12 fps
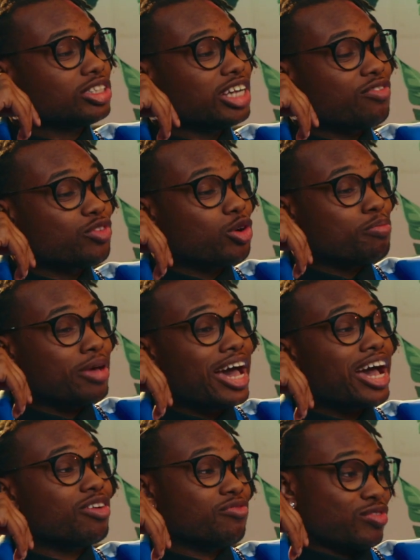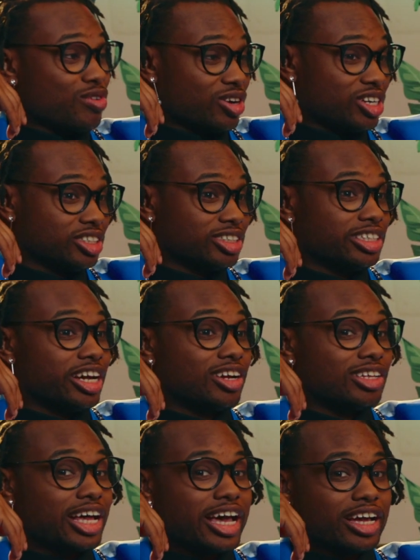ones I feel bad for because
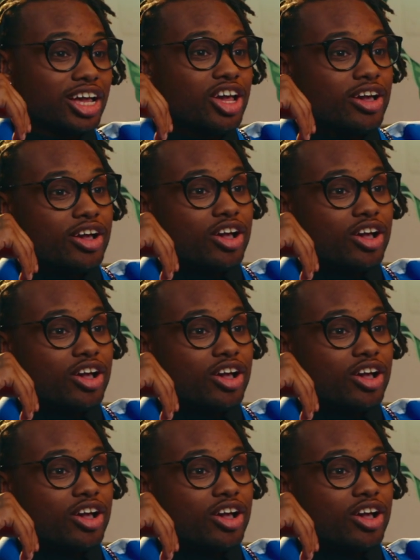they're like,